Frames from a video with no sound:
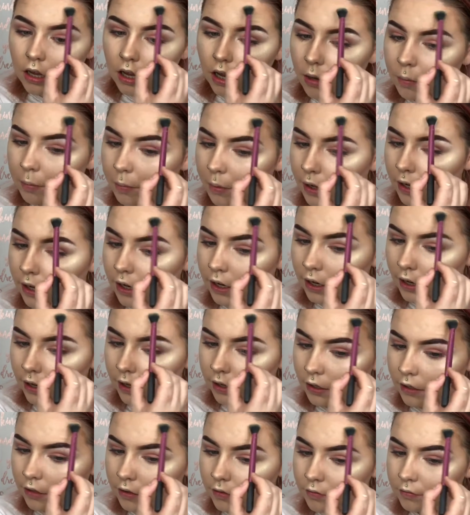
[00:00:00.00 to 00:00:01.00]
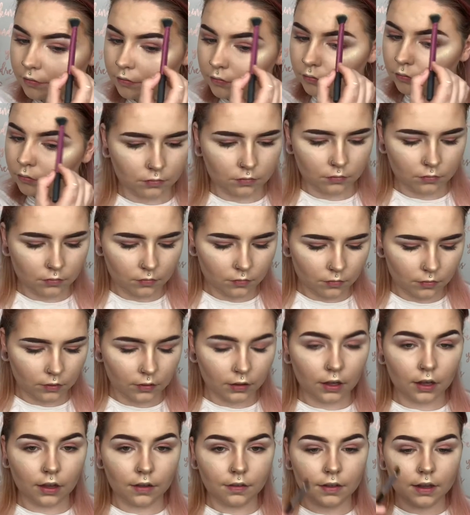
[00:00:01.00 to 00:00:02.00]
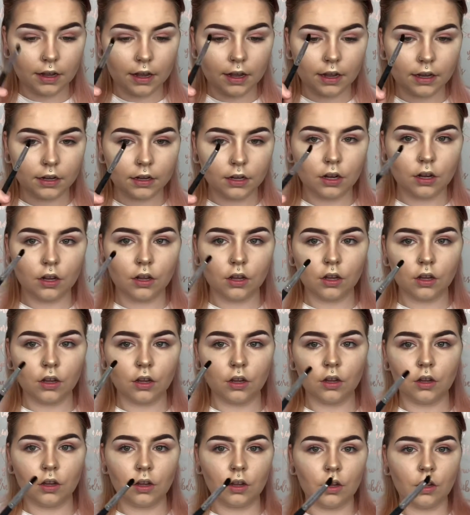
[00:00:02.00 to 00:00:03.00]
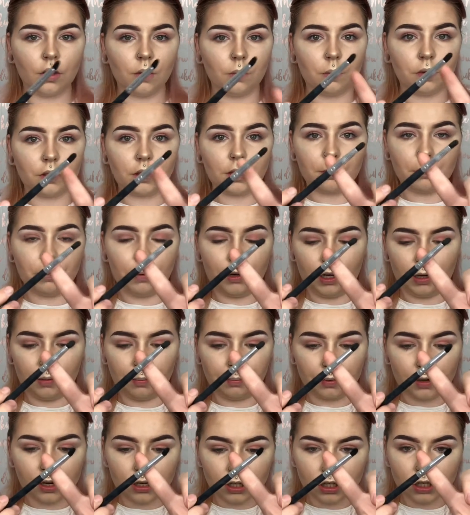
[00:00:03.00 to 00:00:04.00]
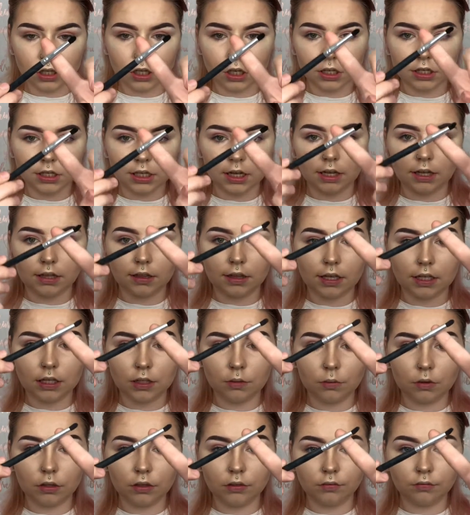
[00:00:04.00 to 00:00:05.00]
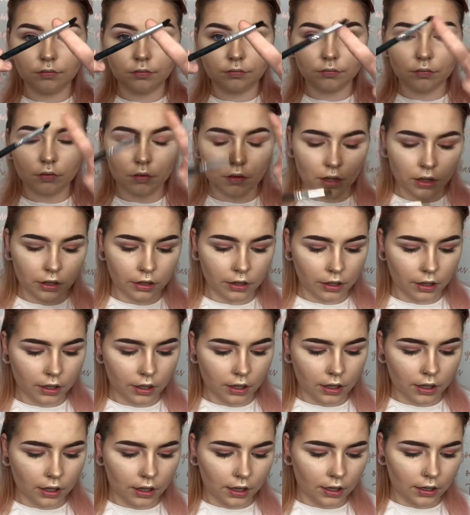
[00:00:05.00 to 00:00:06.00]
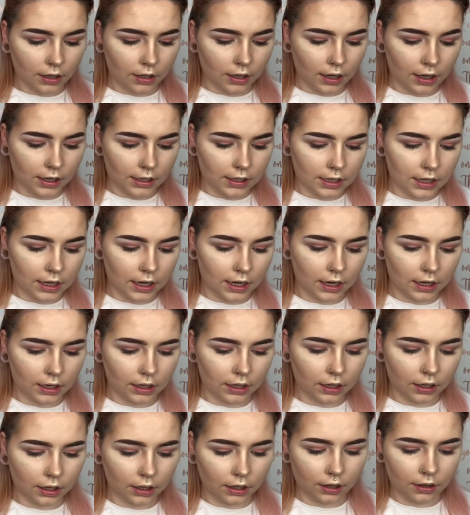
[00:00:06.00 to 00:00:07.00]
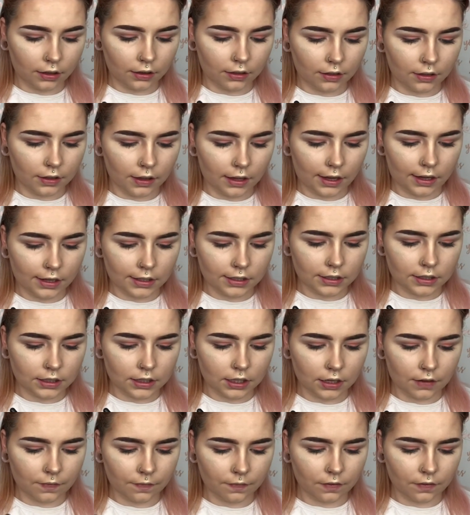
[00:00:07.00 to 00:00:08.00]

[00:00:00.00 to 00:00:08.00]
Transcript: up here, and then with a bullet brush just like this one, I take this